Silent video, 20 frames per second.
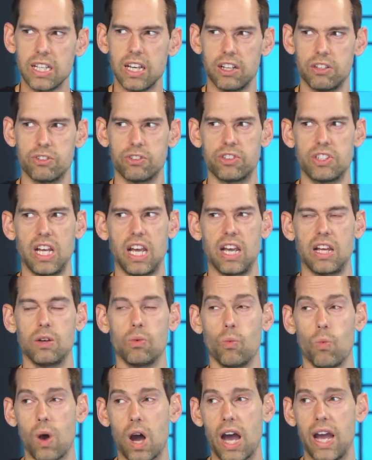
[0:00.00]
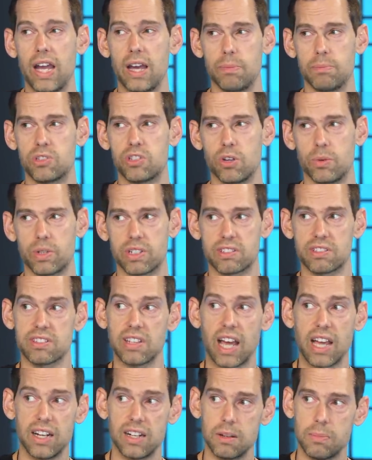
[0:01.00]
understand why I'm so
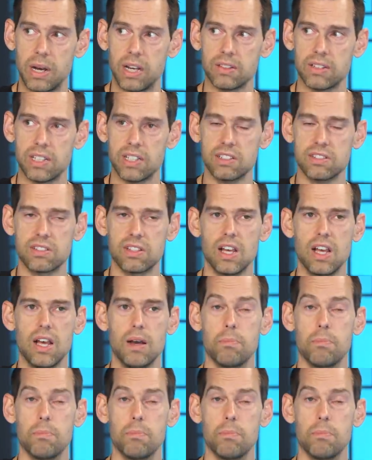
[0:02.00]
excited about this,